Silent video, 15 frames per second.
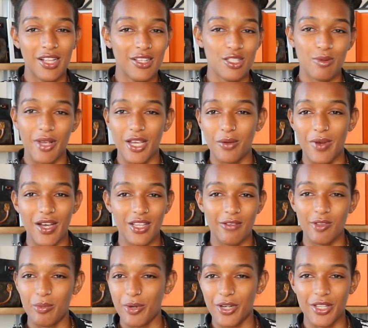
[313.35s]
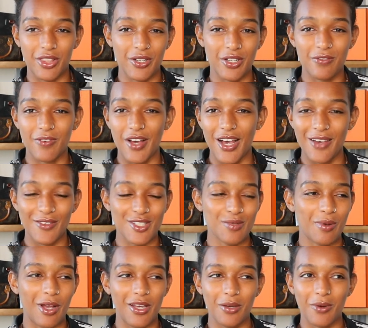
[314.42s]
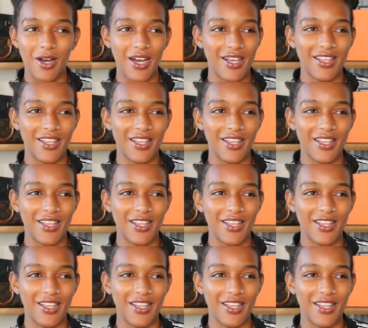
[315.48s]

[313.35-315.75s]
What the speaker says: It's probably why I love the Birkin 35. It's probably why